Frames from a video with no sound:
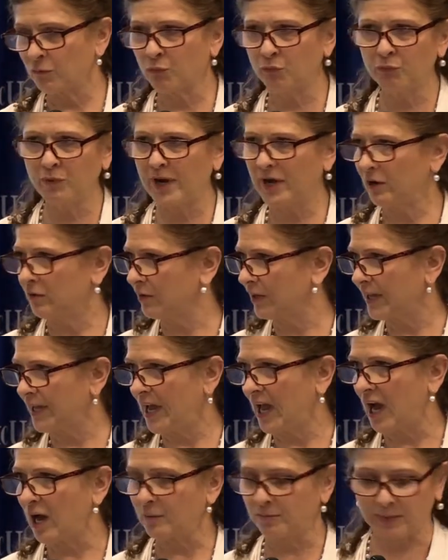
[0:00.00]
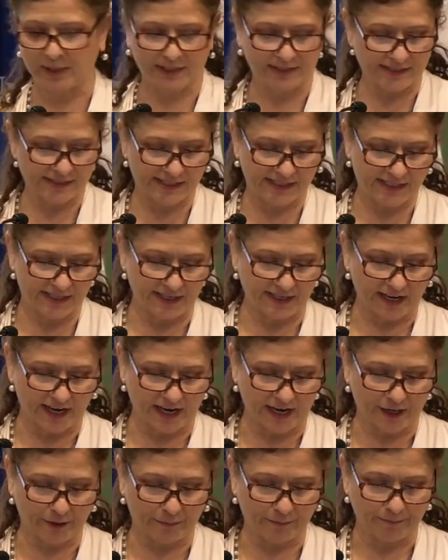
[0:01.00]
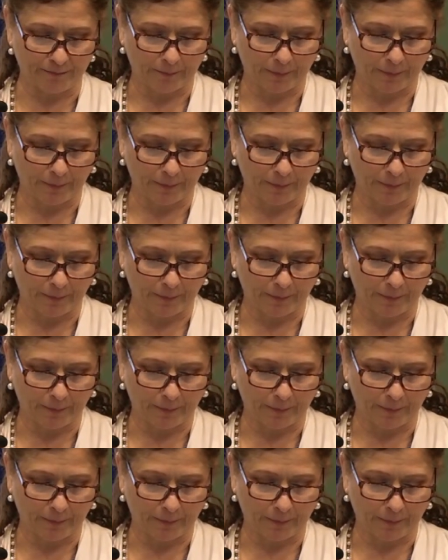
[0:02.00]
rarely happens today.